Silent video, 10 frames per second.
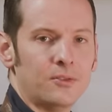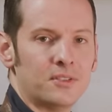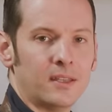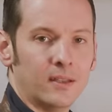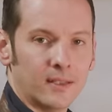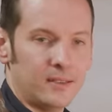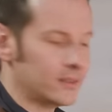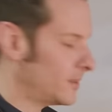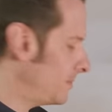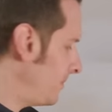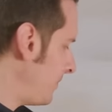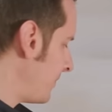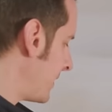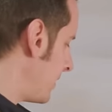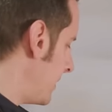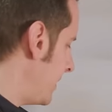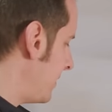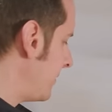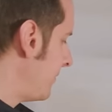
you see the least, all right?